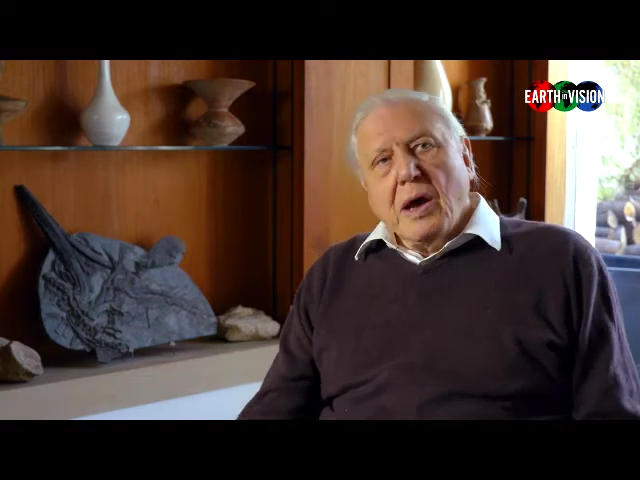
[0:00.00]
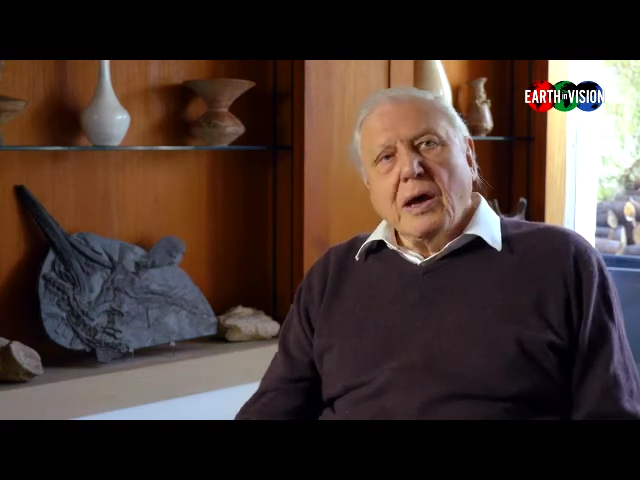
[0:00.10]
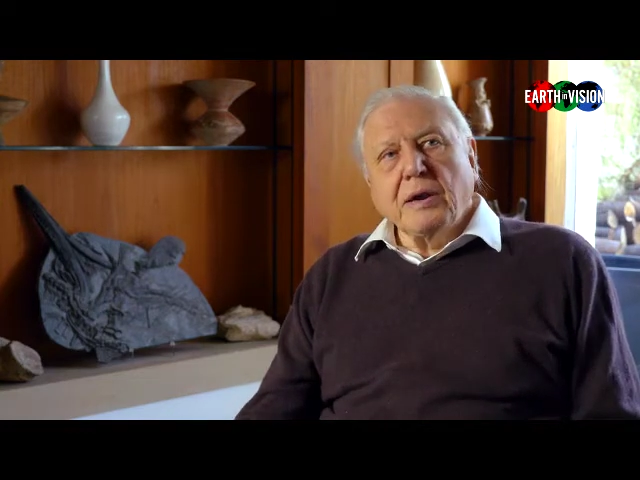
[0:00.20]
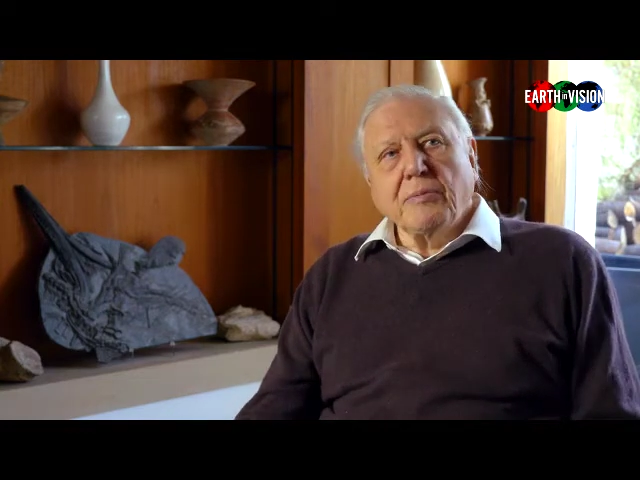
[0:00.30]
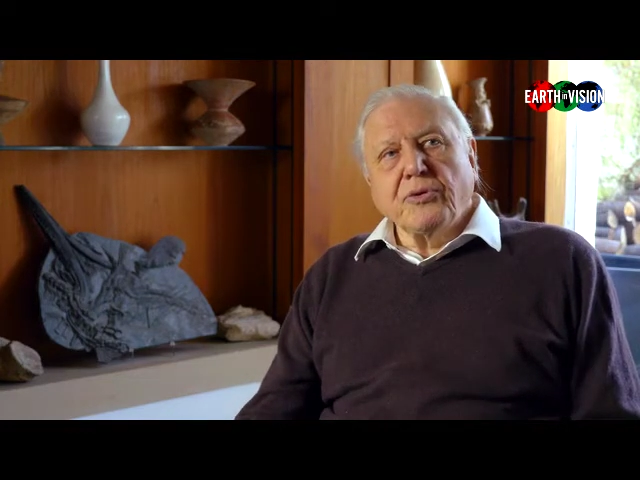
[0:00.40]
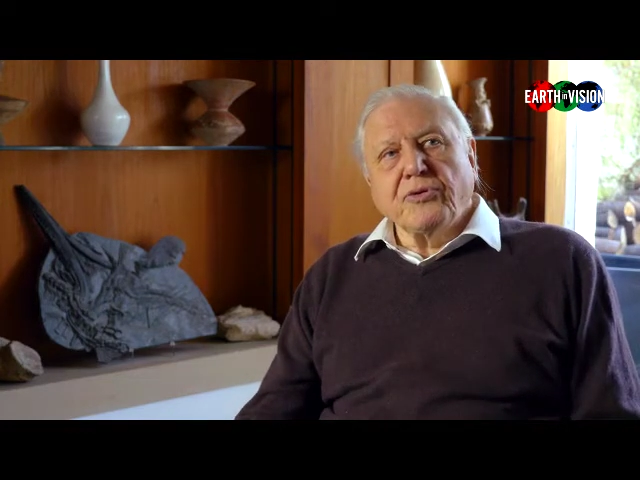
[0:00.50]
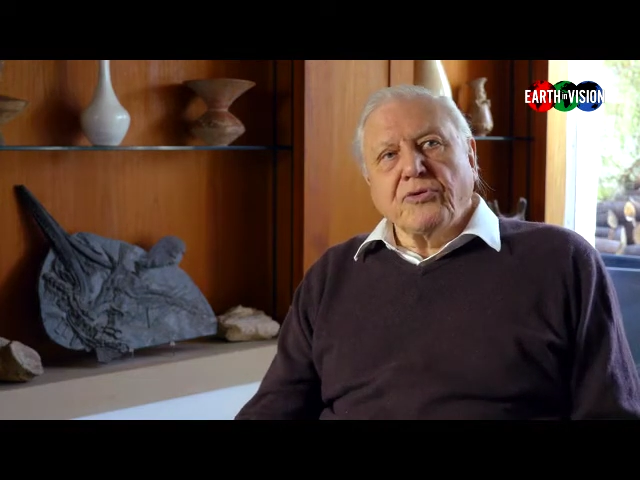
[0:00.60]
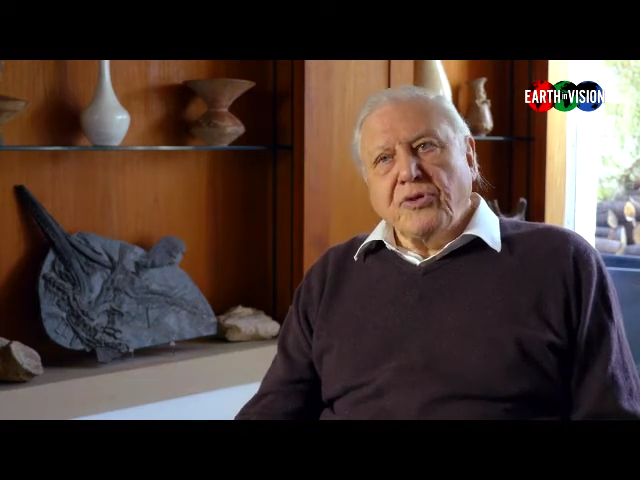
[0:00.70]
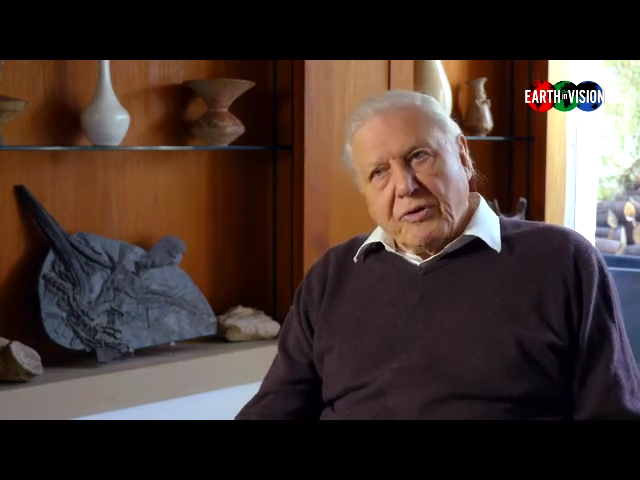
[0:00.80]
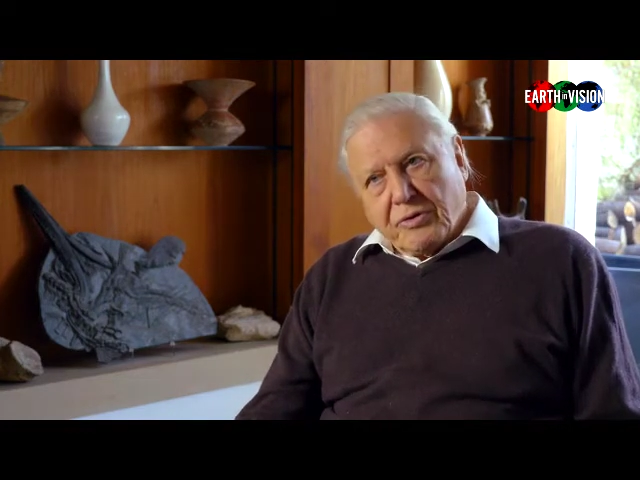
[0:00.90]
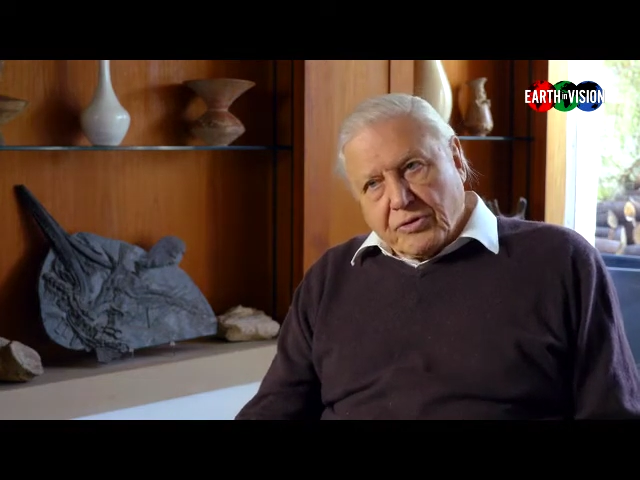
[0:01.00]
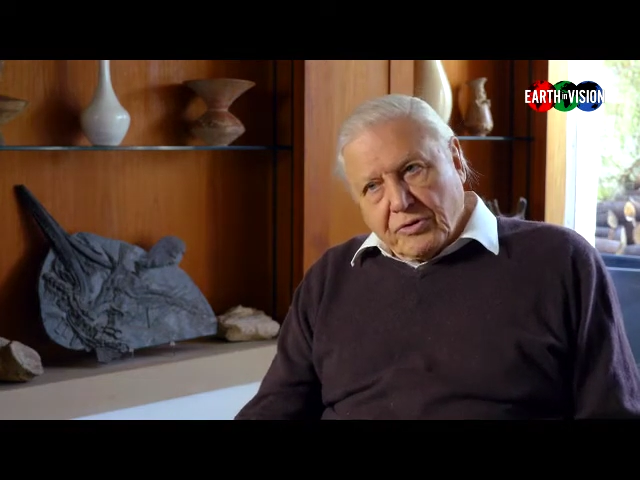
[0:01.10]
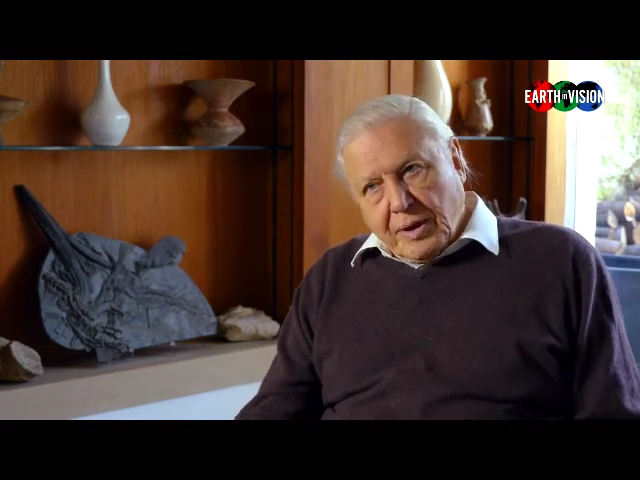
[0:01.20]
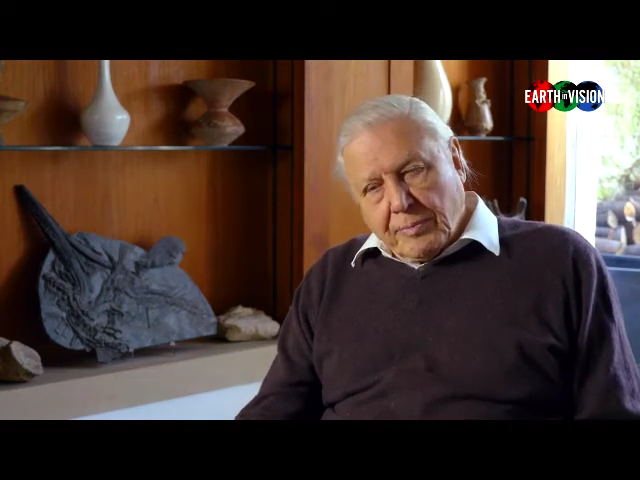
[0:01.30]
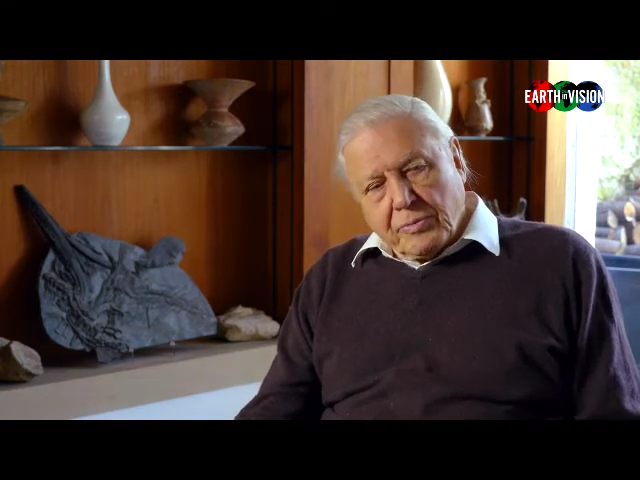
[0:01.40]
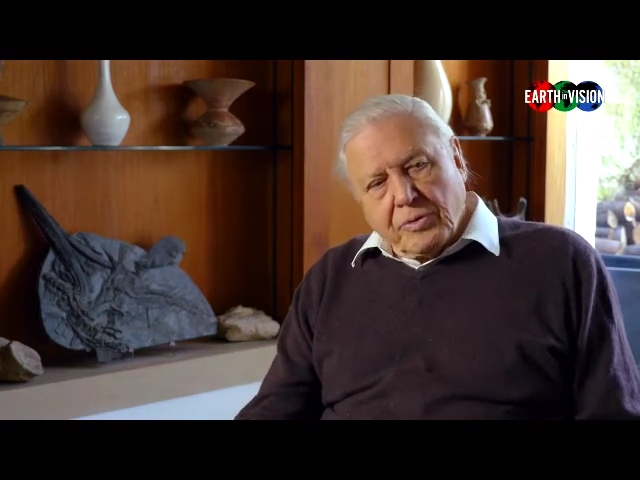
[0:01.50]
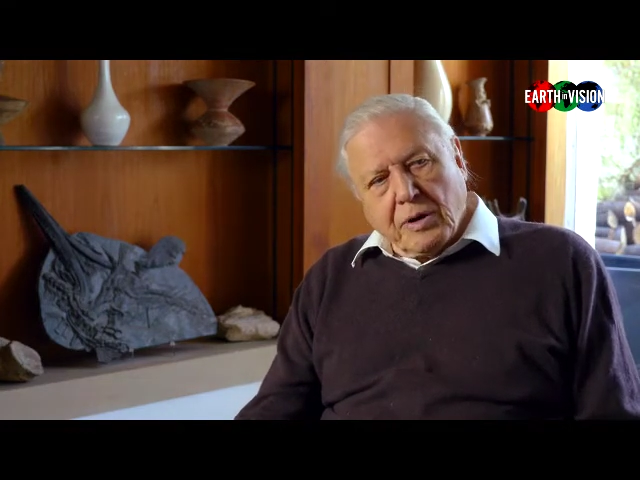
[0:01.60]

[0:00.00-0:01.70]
and it was a serious attempt,